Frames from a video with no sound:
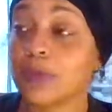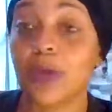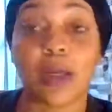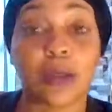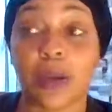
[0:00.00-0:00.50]
You
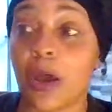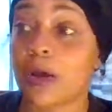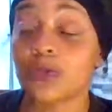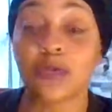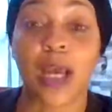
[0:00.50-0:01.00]
got the
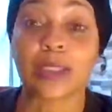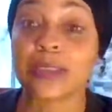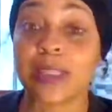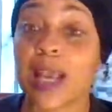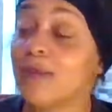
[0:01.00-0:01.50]
claws, you got the
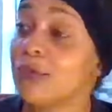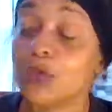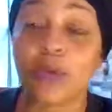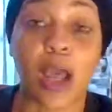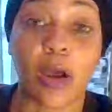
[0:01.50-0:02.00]
siphon,
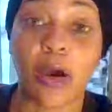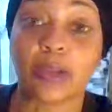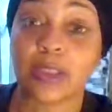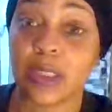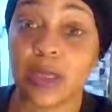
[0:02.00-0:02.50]
you got all
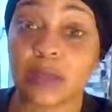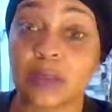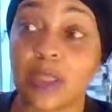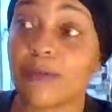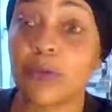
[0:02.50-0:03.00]
this other
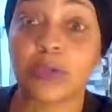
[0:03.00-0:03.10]
stuff.